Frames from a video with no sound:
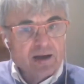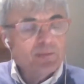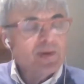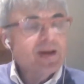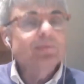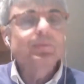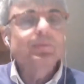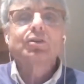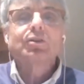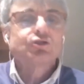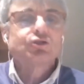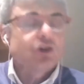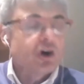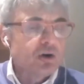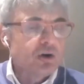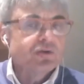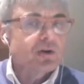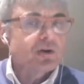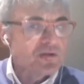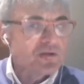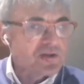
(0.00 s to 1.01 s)
People
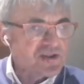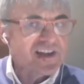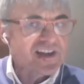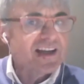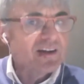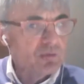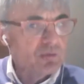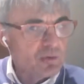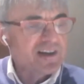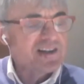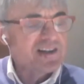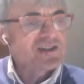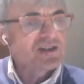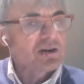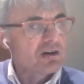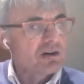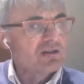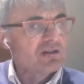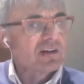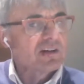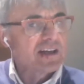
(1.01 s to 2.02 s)
don't understand what is
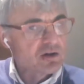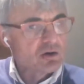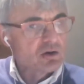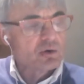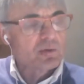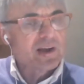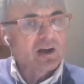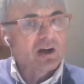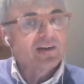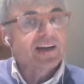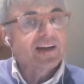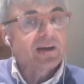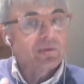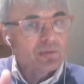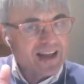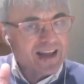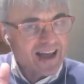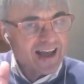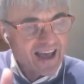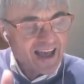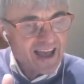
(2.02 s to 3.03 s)
currently going on, and
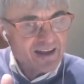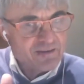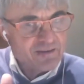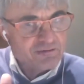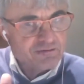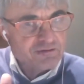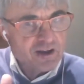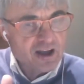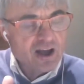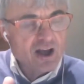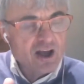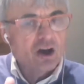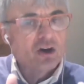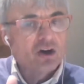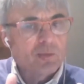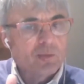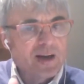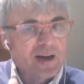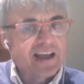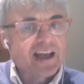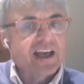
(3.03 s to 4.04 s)
we have an
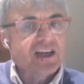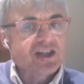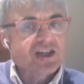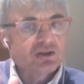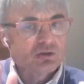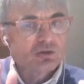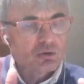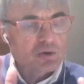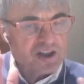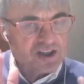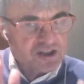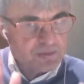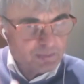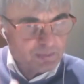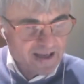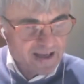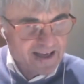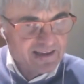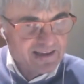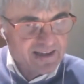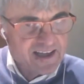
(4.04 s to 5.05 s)
obligation to
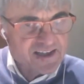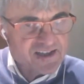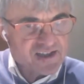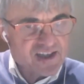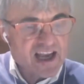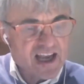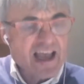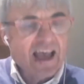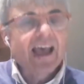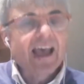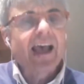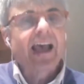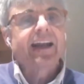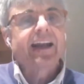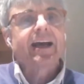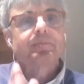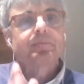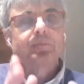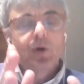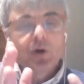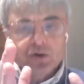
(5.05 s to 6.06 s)
explain this. And
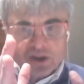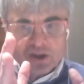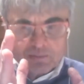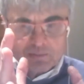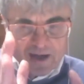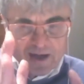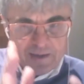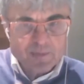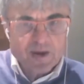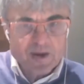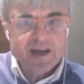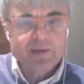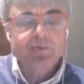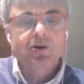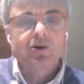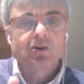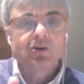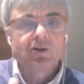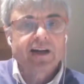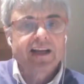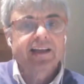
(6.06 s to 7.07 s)
I posted my paper
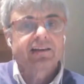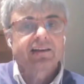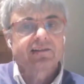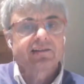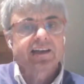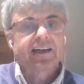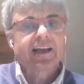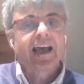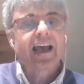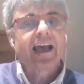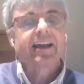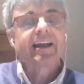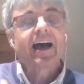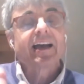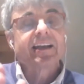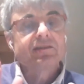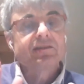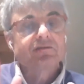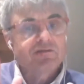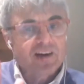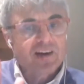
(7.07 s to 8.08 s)
on LinkedIn, and I
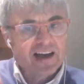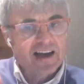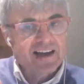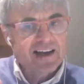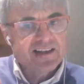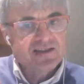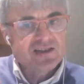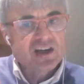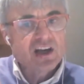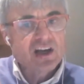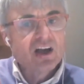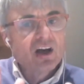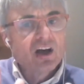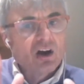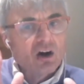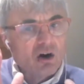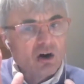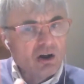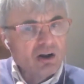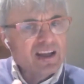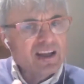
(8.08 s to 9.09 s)
invite
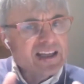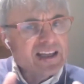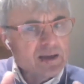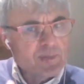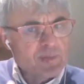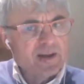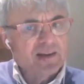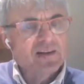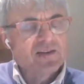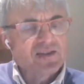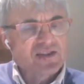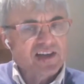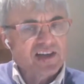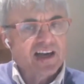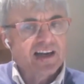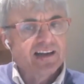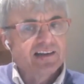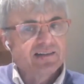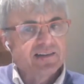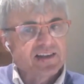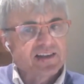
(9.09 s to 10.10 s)
all independent
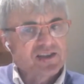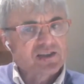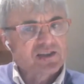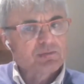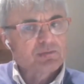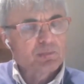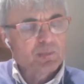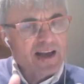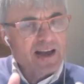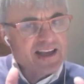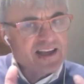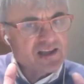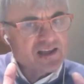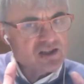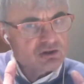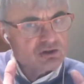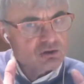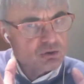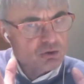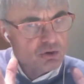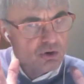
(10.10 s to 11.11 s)
scientists, please,
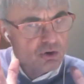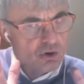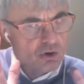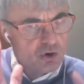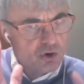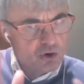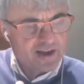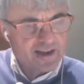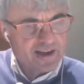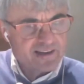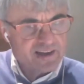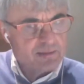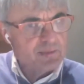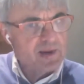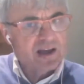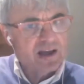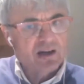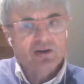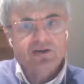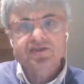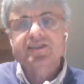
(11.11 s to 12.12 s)
to look at it,
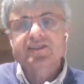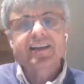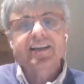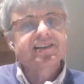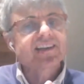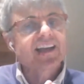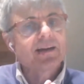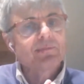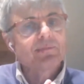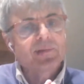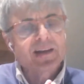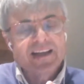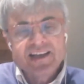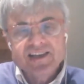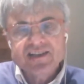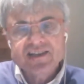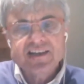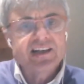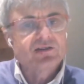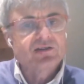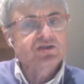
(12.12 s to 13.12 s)
because this can be
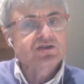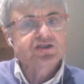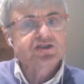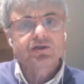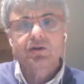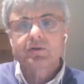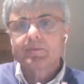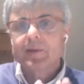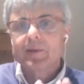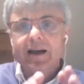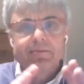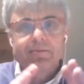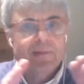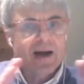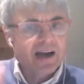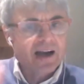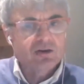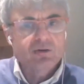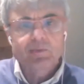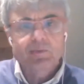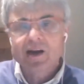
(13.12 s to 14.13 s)
easily understood by
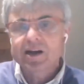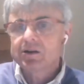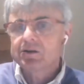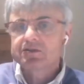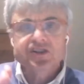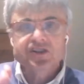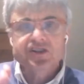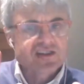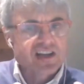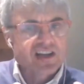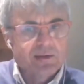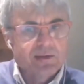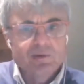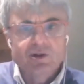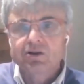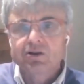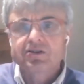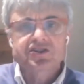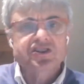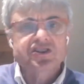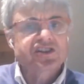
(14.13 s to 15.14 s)
microbiologists,
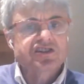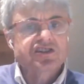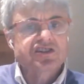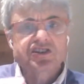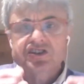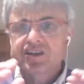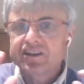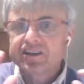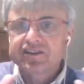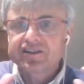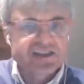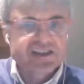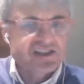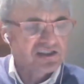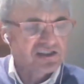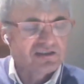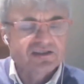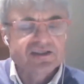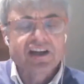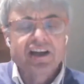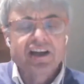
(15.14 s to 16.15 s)
immunologists, geneticists,